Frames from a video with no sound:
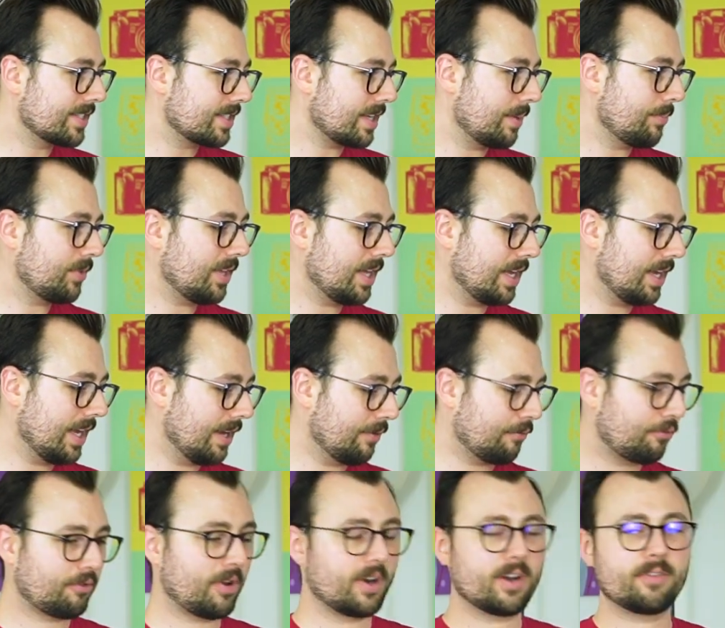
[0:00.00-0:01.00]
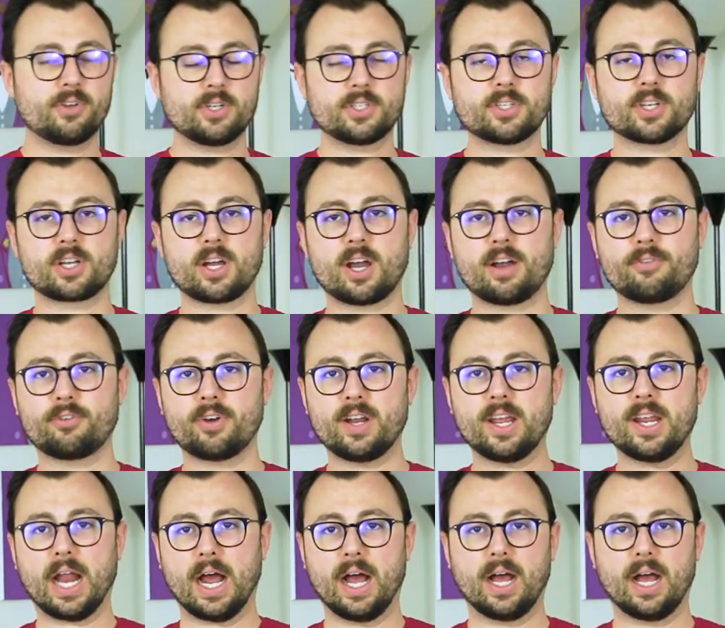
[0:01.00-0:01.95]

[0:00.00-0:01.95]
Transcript: something in front of it to cover it,